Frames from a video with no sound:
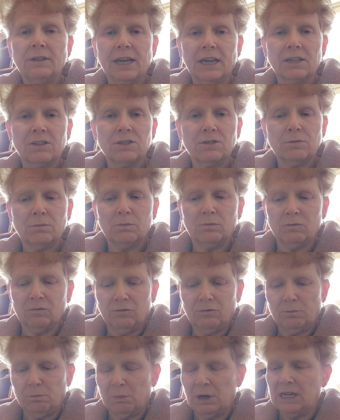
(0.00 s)
next
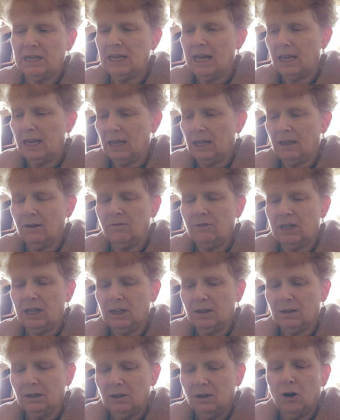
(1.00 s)
Monday
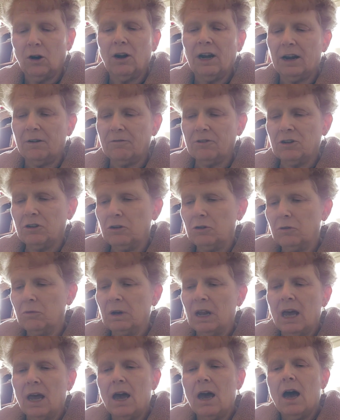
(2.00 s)
evening or
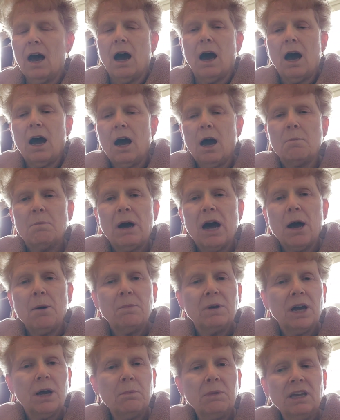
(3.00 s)
afternoon.
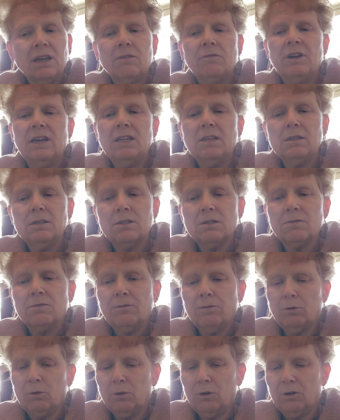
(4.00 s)
Upcoming events
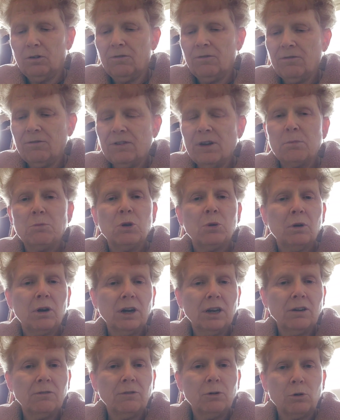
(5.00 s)
for
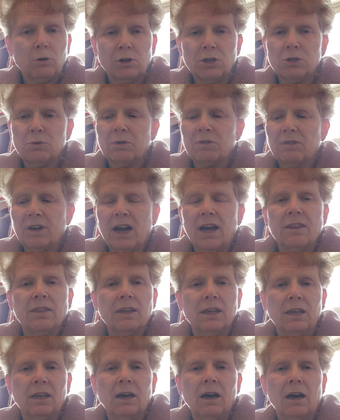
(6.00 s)
February, of course, we've got
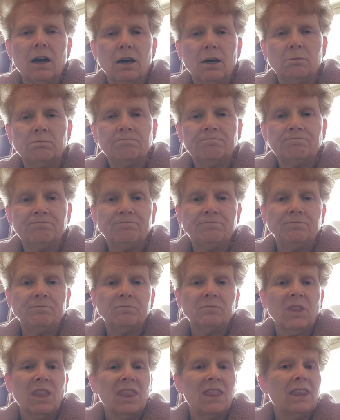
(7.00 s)
the
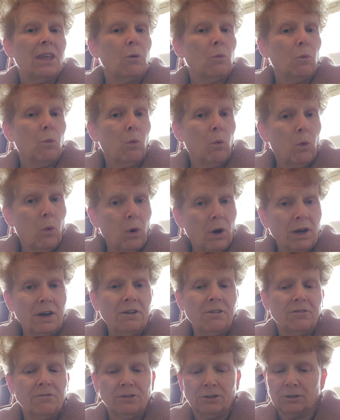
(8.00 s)

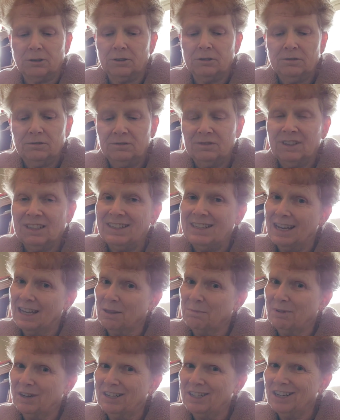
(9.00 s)
wonderful
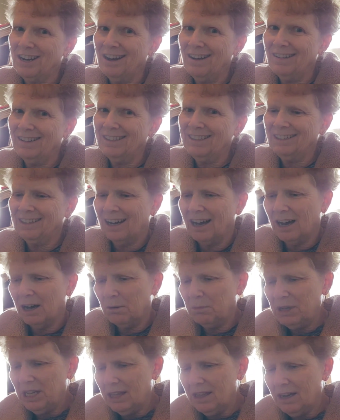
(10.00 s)
Death by Chocolate.
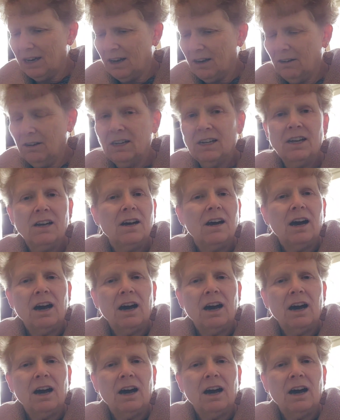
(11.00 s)
I'll be there